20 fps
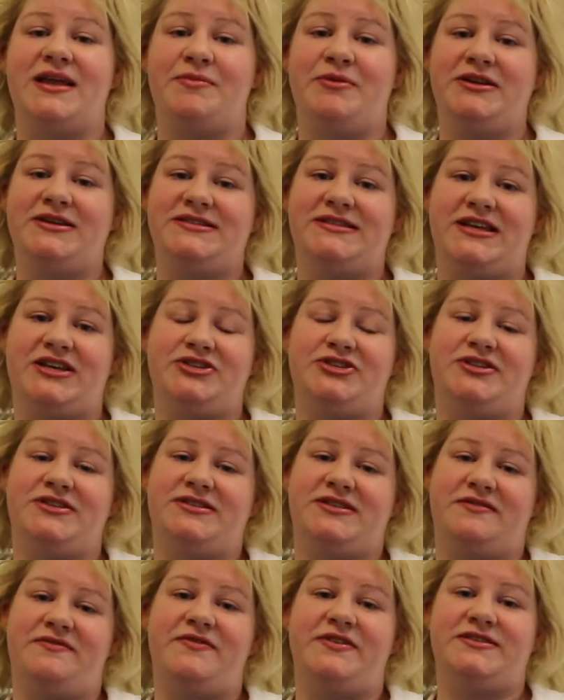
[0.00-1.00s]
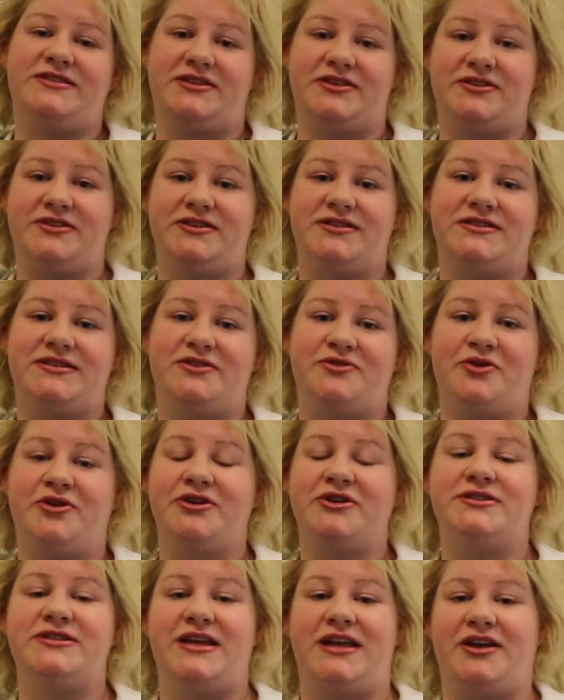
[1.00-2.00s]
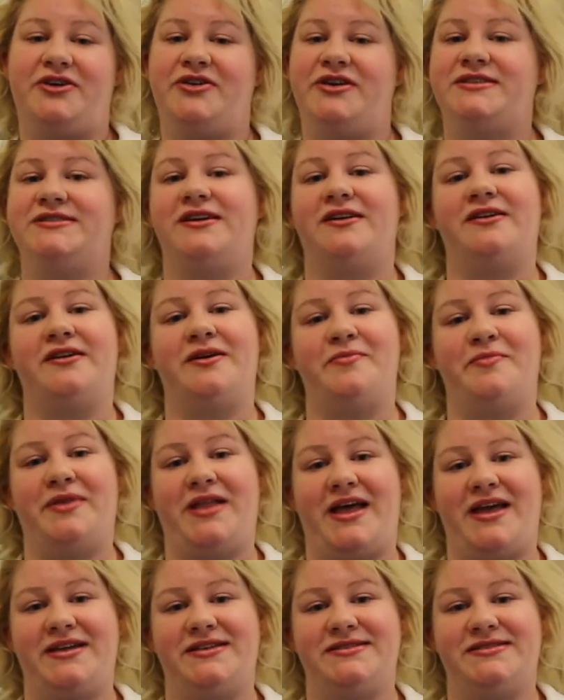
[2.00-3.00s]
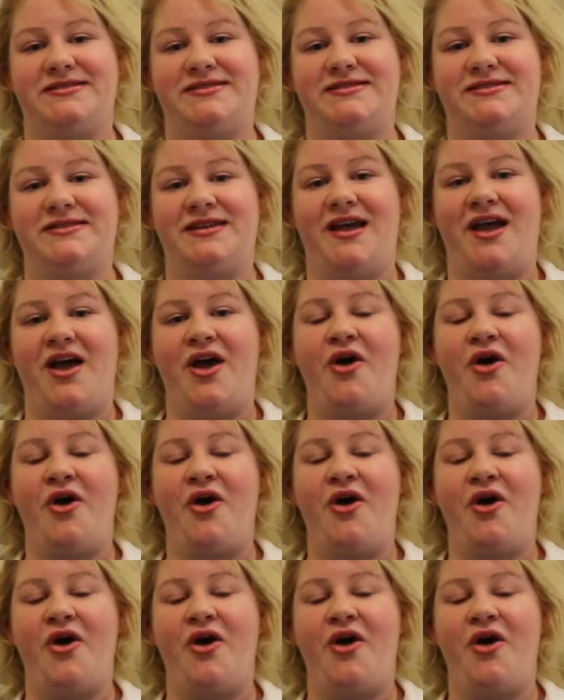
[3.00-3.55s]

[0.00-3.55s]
immunizations and physicals in order to increase our compliance.